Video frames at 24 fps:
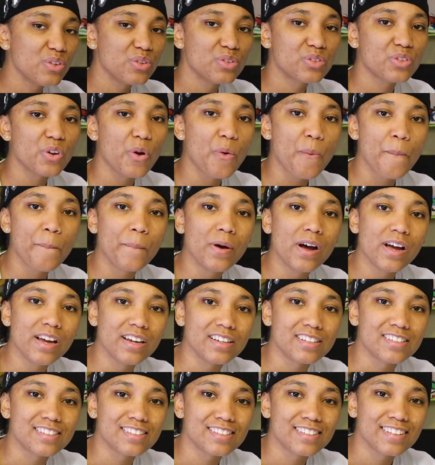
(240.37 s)
you so
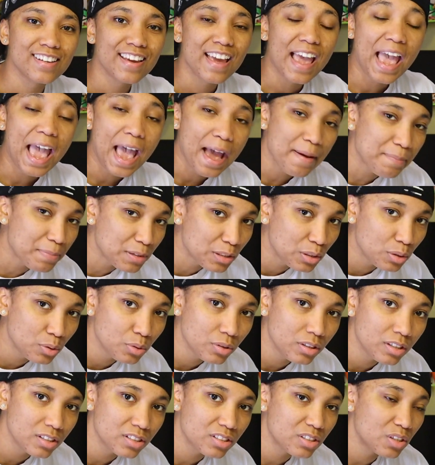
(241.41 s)
much. Happy New
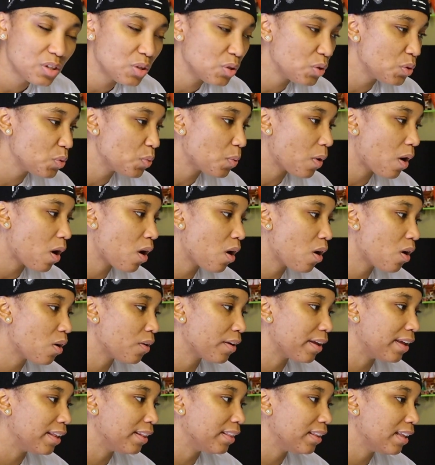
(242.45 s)
Year's to you all,
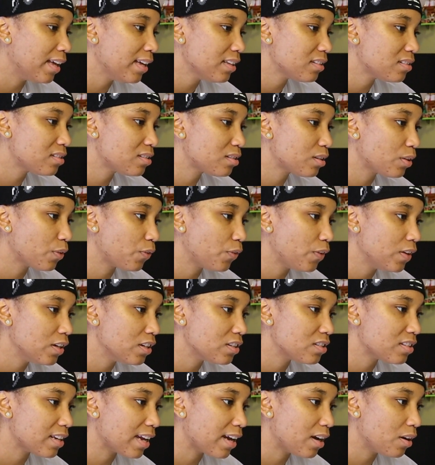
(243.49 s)
and let's
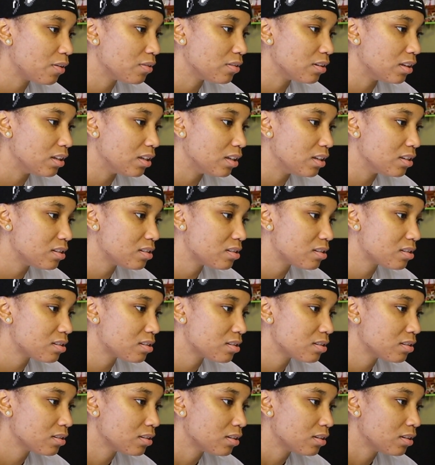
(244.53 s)
finish out this
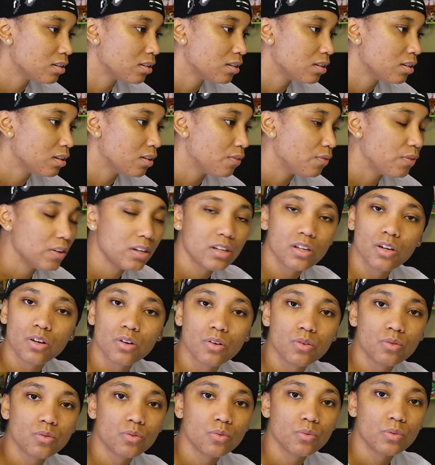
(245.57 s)

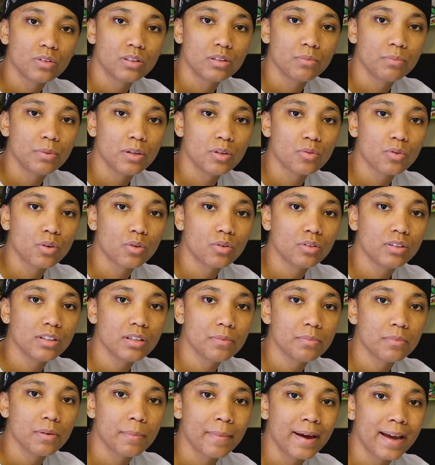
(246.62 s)
video with the B-roll
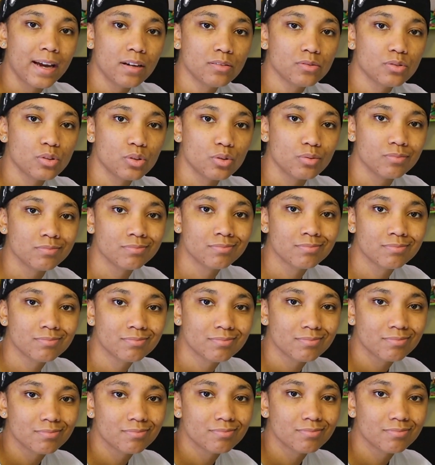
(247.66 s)
clip and my outro.
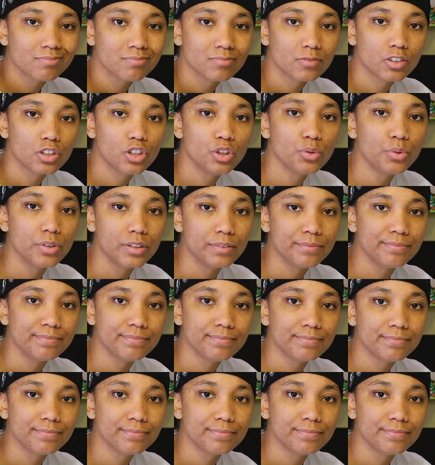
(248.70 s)
Cue it.